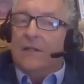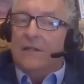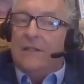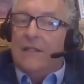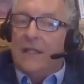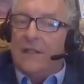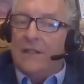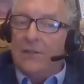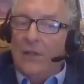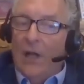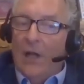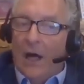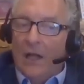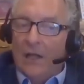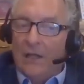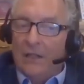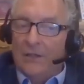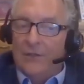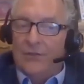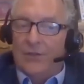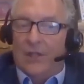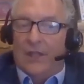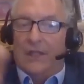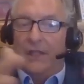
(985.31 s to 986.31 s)

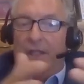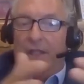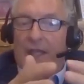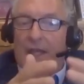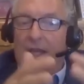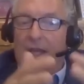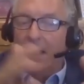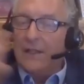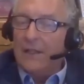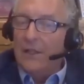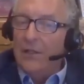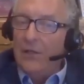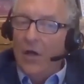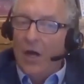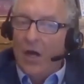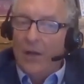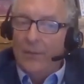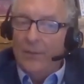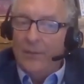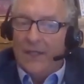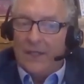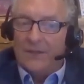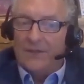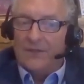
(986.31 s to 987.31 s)
technology,
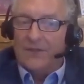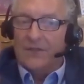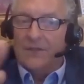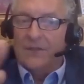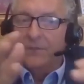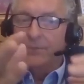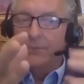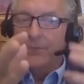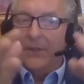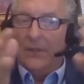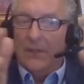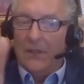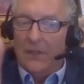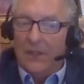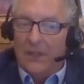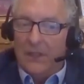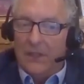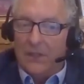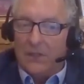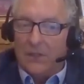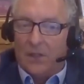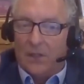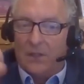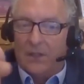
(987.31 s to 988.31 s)
economics,
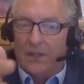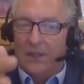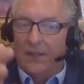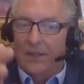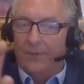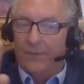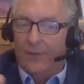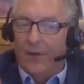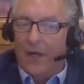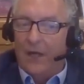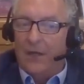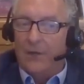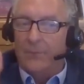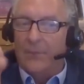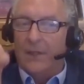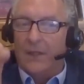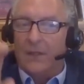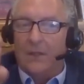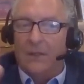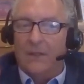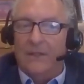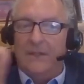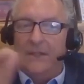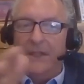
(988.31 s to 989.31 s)
political,
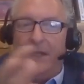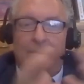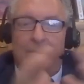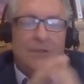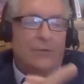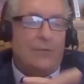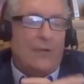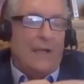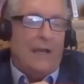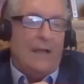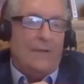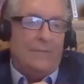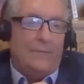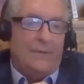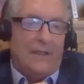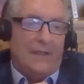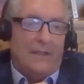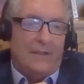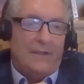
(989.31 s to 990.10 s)
environmental, and demographic.